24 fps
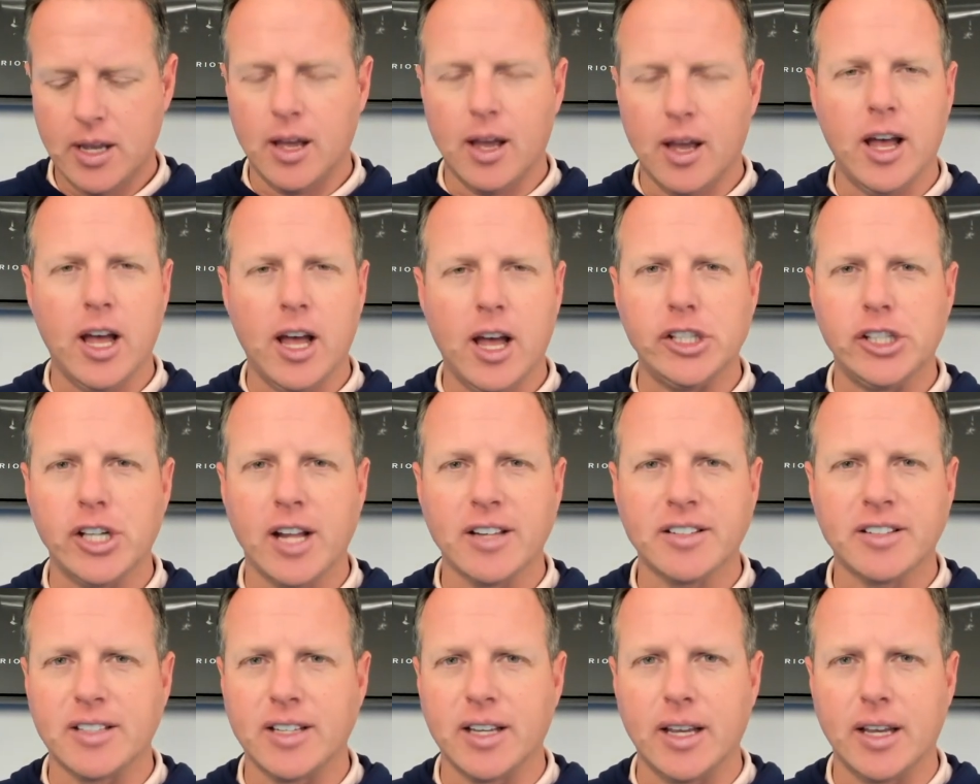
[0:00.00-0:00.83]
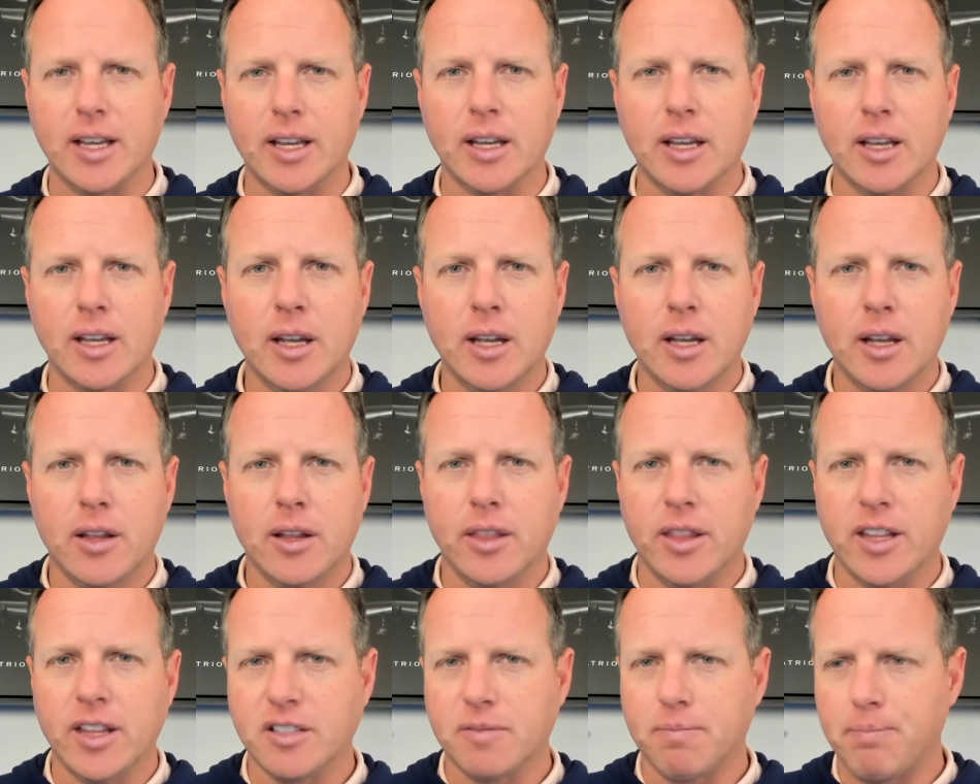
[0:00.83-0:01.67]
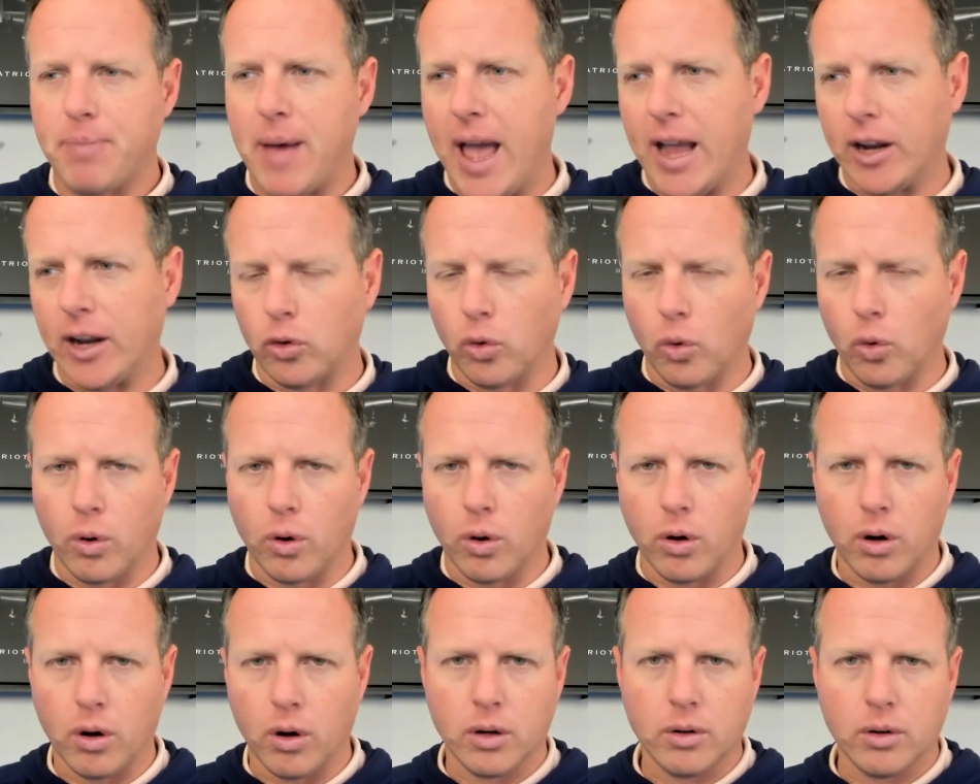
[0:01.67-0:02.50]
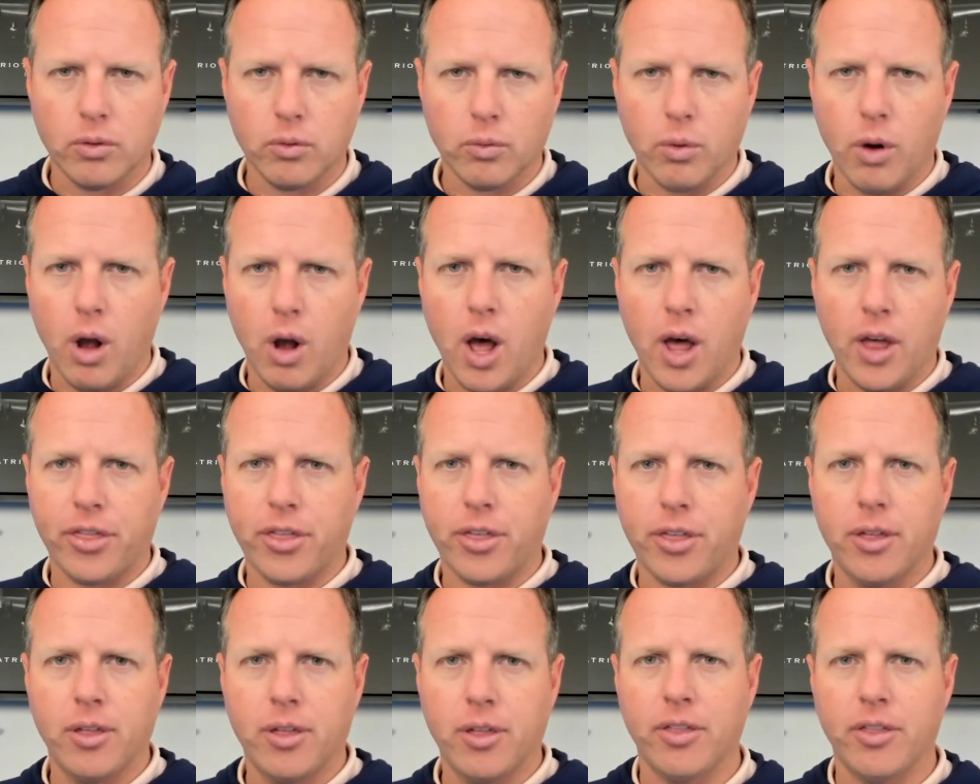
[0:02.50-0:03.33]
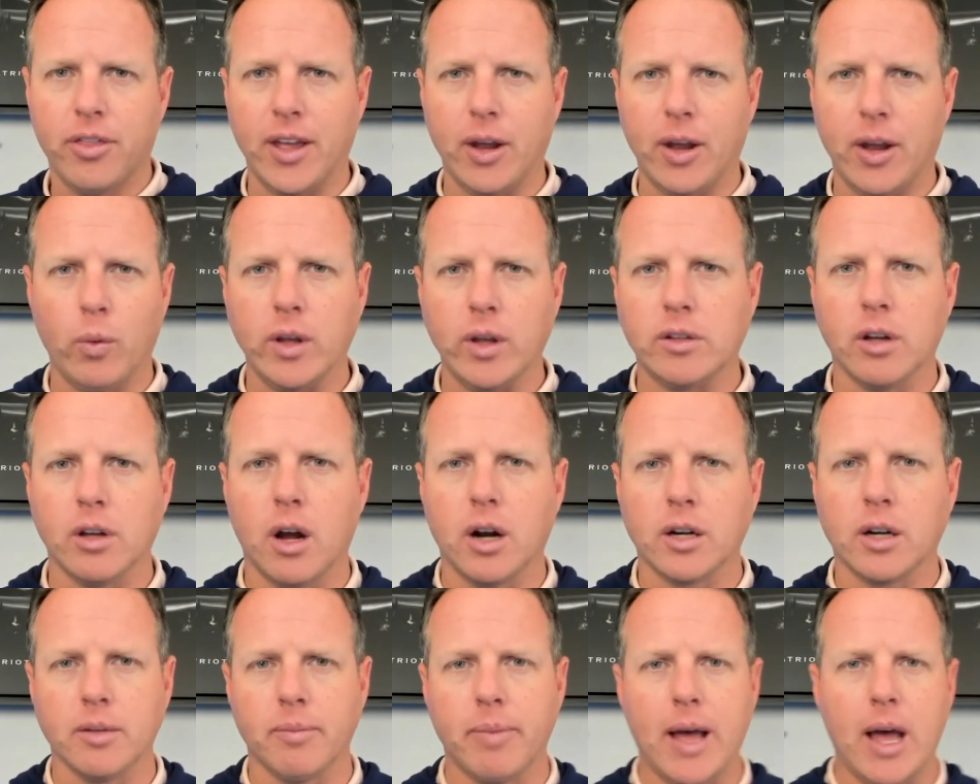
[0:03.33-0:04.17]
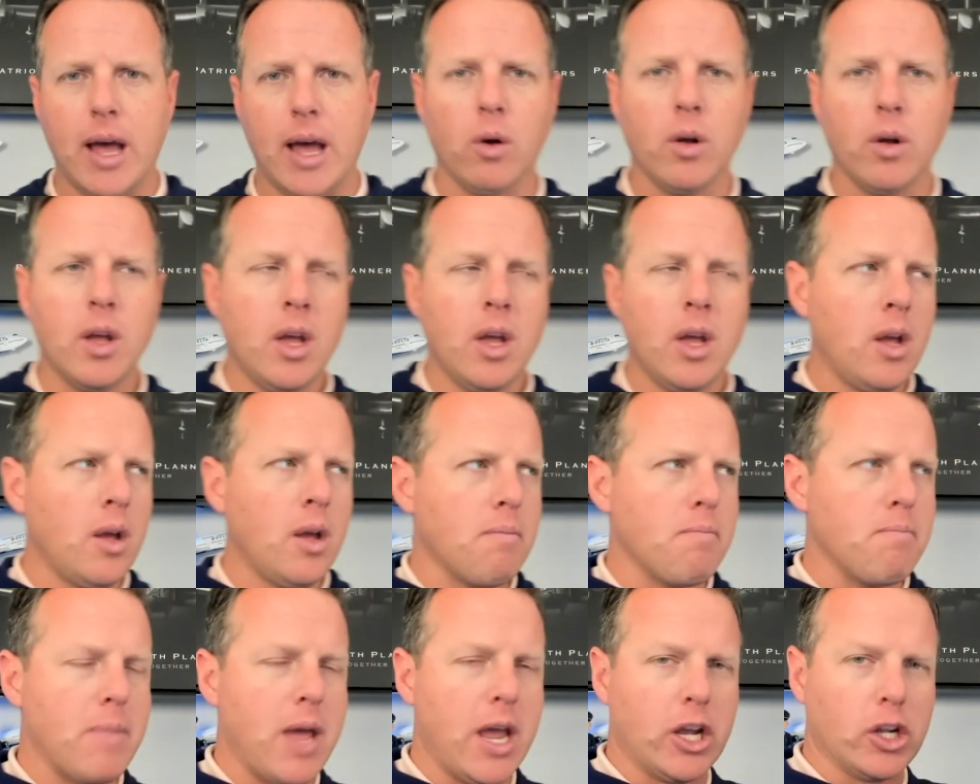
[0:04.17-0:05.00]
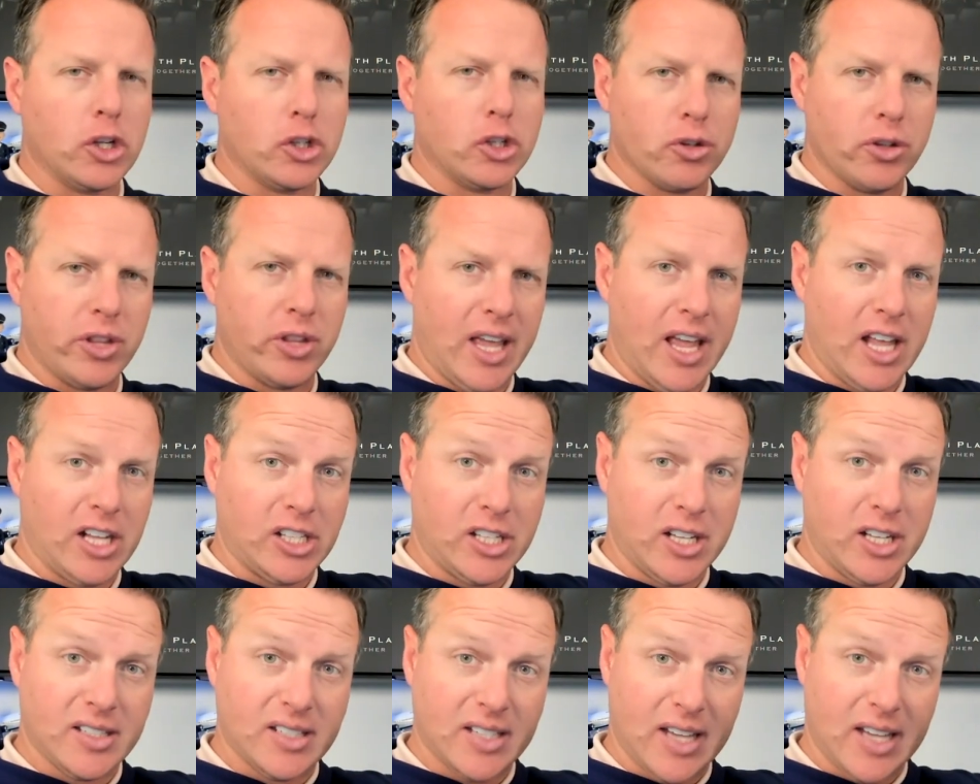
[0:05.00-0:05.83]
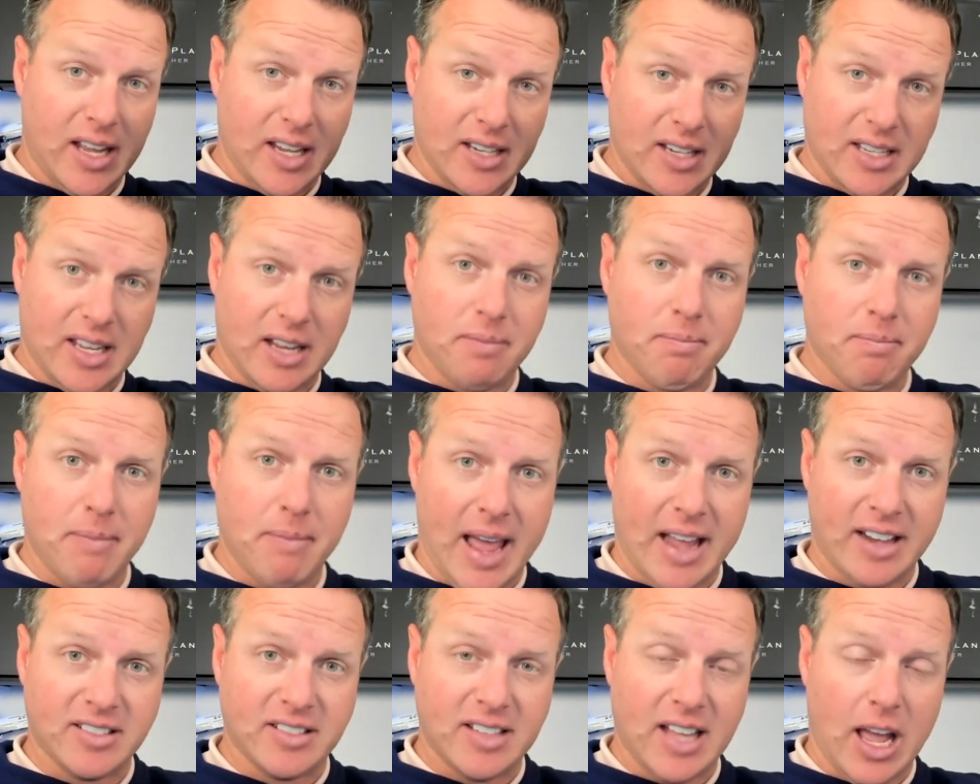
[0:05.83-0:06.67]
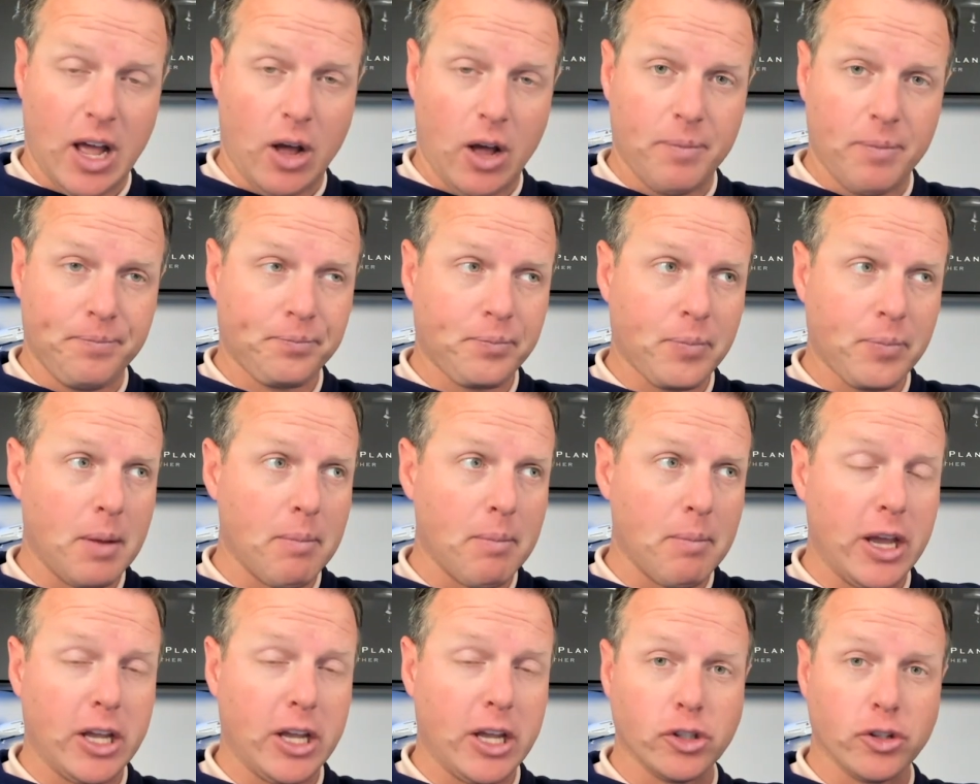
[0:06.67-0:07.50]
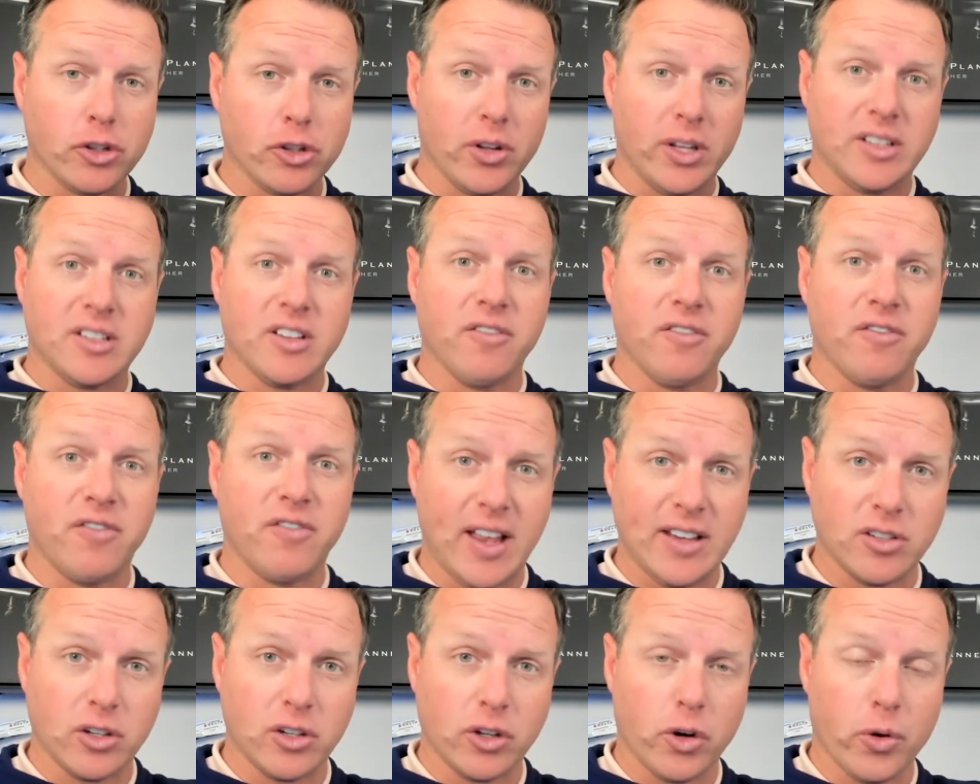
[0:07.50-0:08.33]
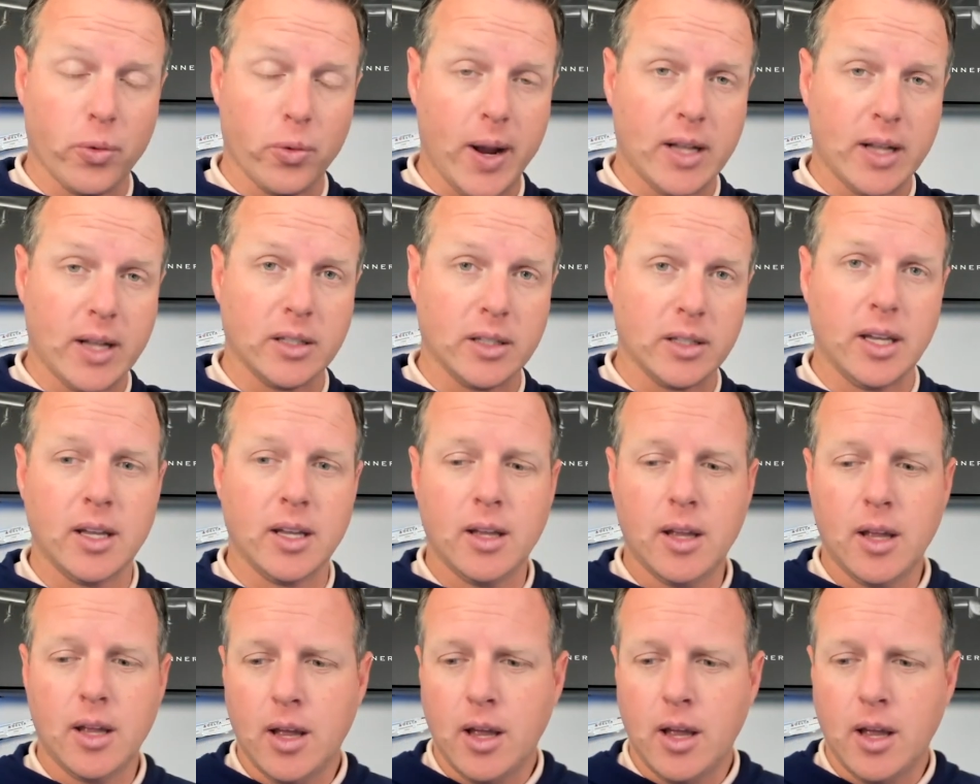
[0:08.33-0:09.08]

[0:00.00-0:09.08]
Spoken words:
adjusting this backdoor Roth thing we talked about, making sure the HSA is getting maxed out, making sure it's invested correctly.